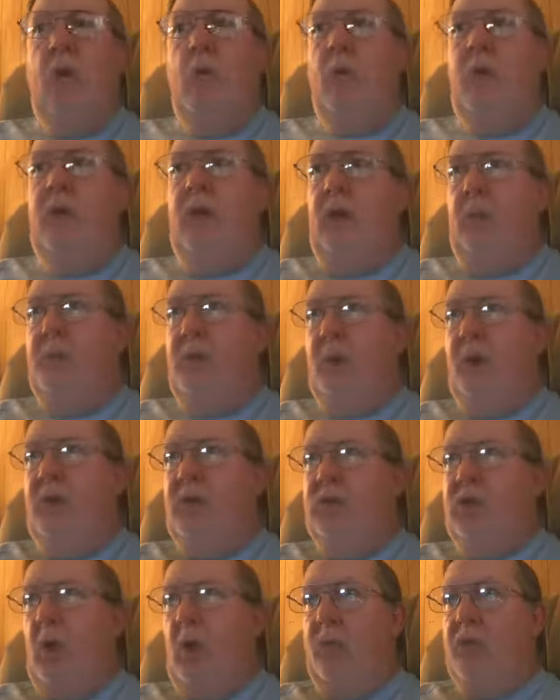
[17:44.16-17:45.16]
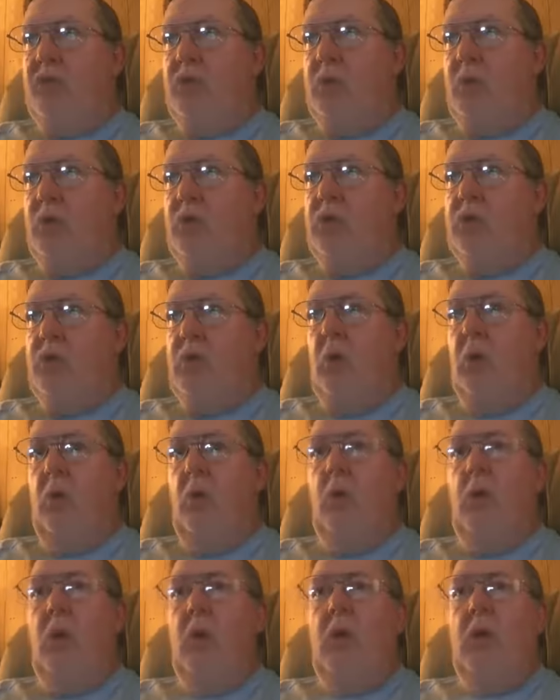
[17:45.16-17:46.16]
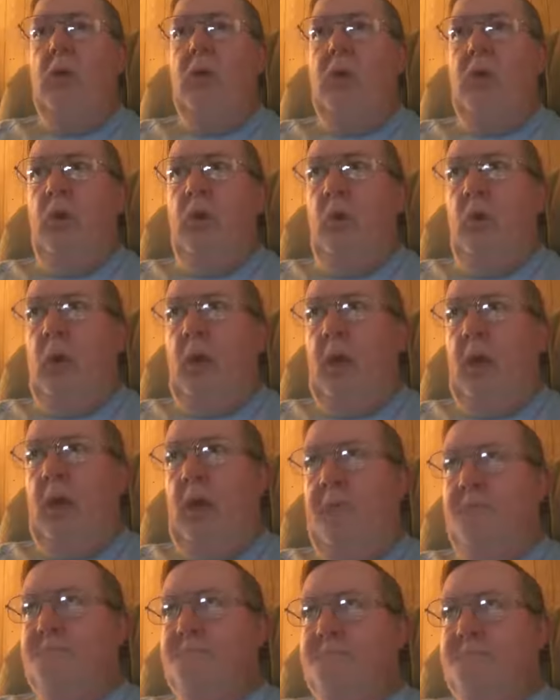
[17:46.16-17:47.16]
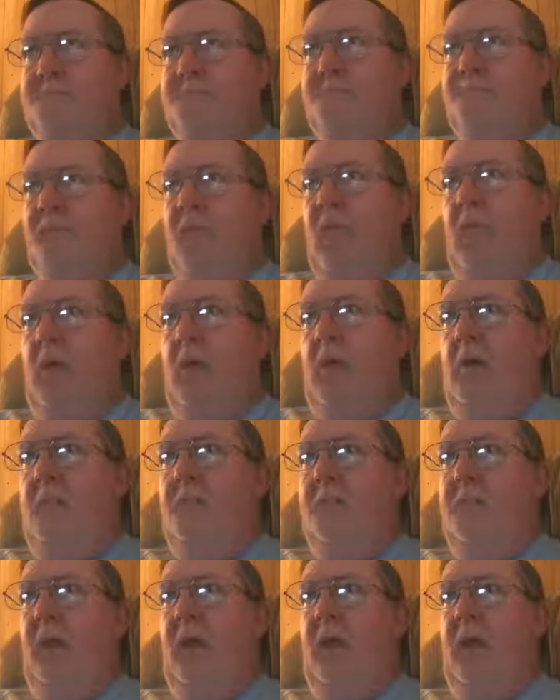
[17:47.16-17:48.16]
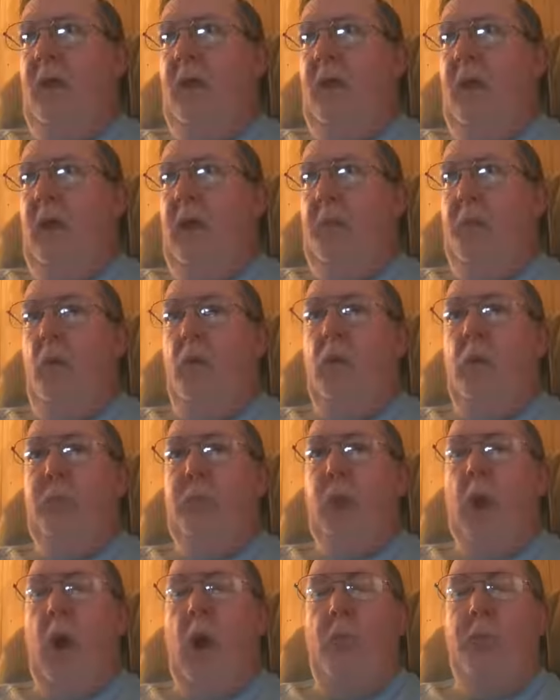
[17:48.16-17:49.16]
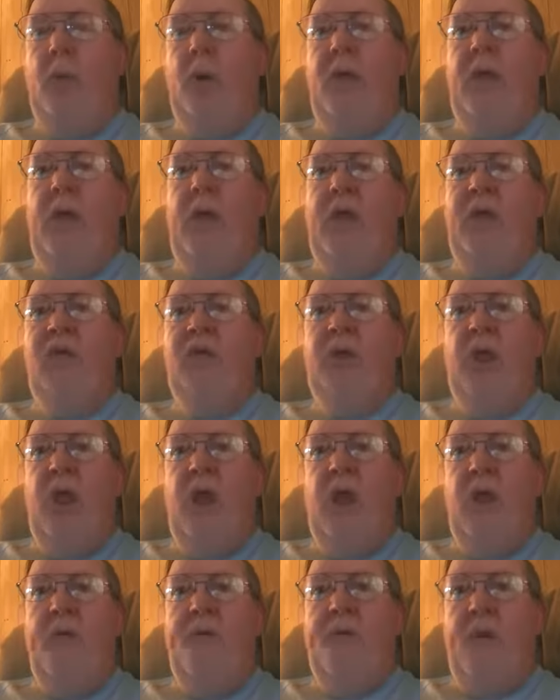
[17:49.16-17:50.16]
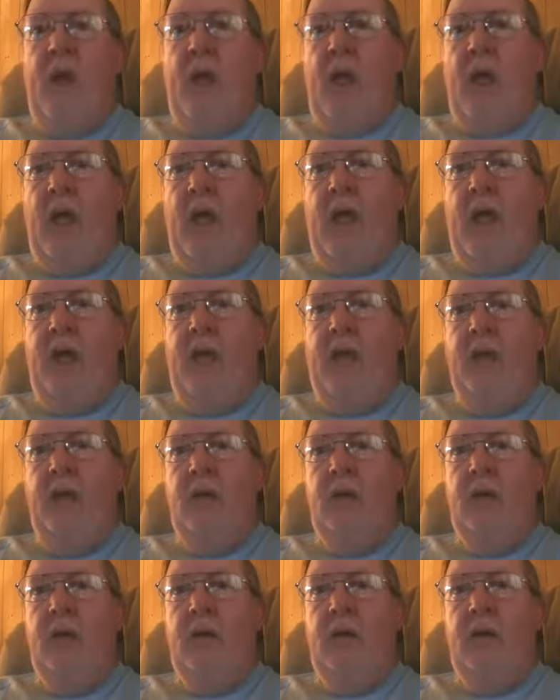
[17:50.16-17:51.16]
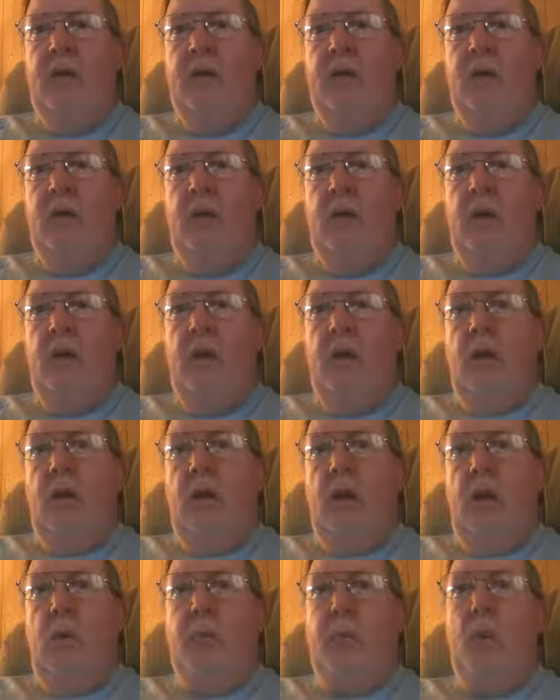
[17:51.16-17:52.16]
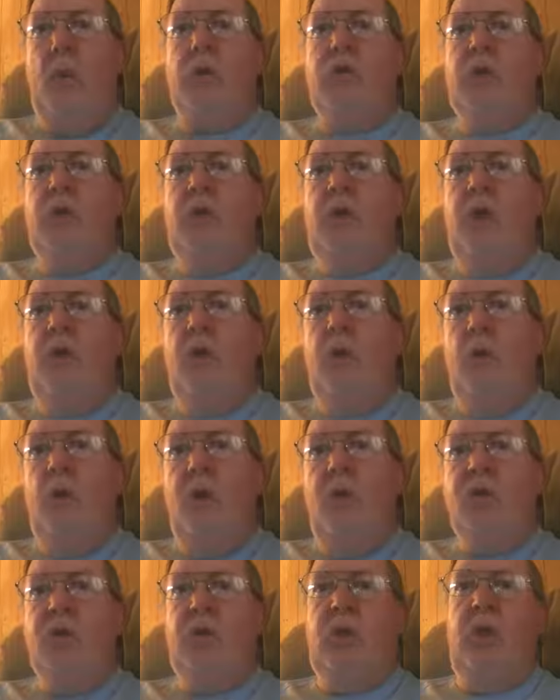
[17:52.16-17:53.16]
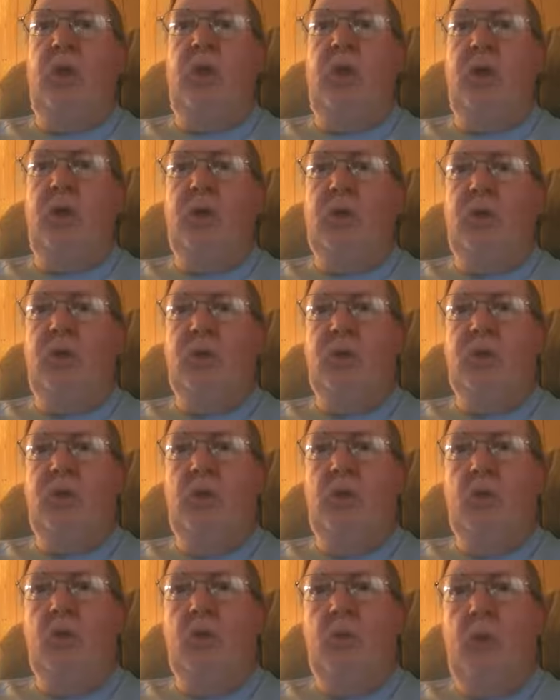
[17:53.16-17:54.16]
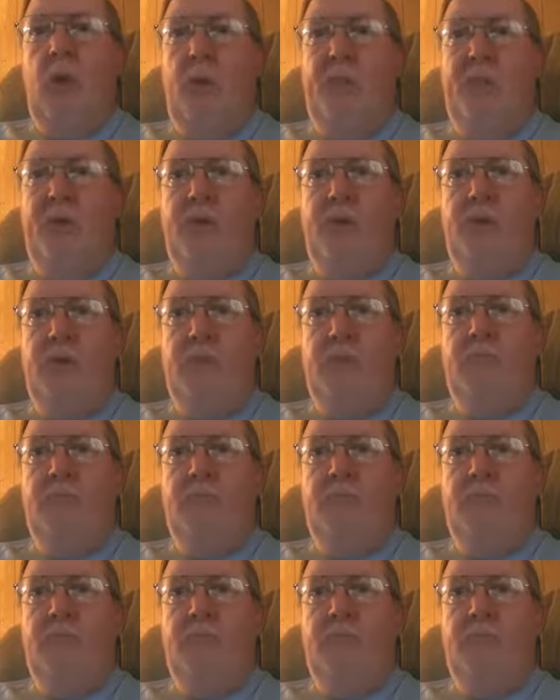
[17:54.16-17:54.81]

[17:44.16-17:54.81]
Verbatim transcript: We need police officers to to uh, be able to properly identify a person who is carrying a concealed weapon.